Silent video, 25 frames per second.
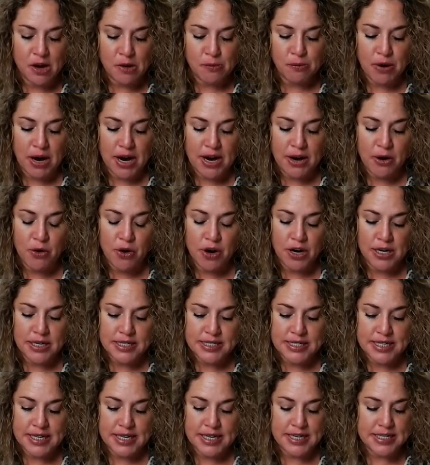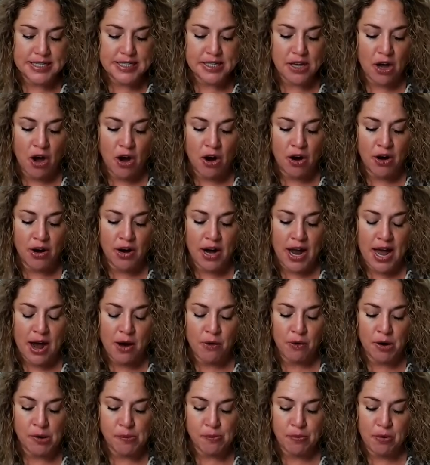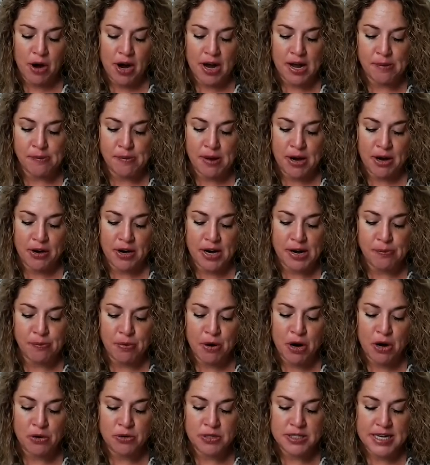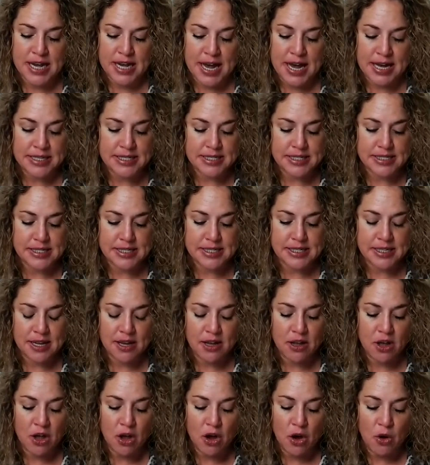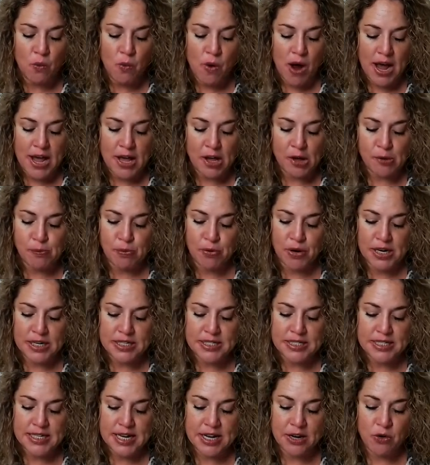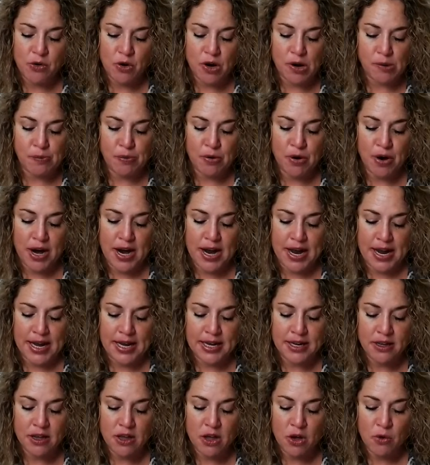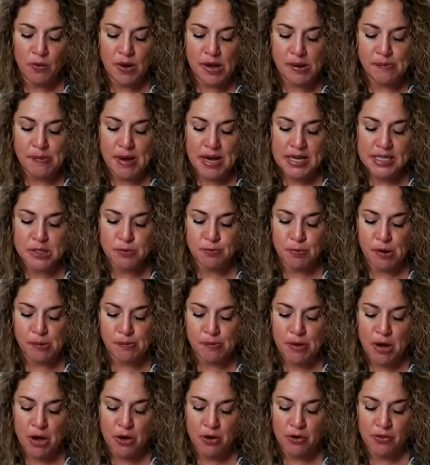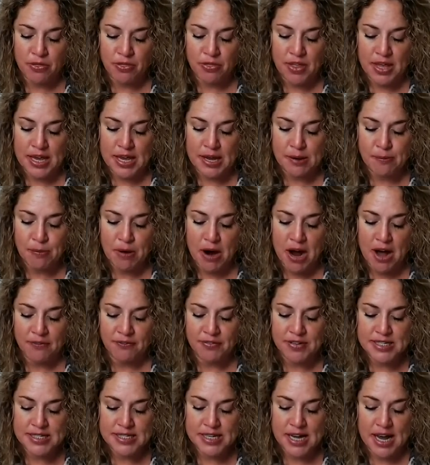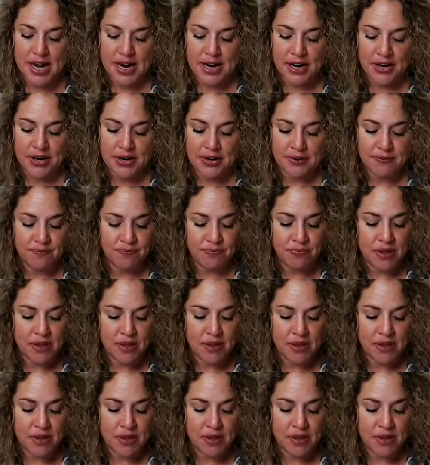Priorities are our primary protests. While printing or praying, we must promote the prophesier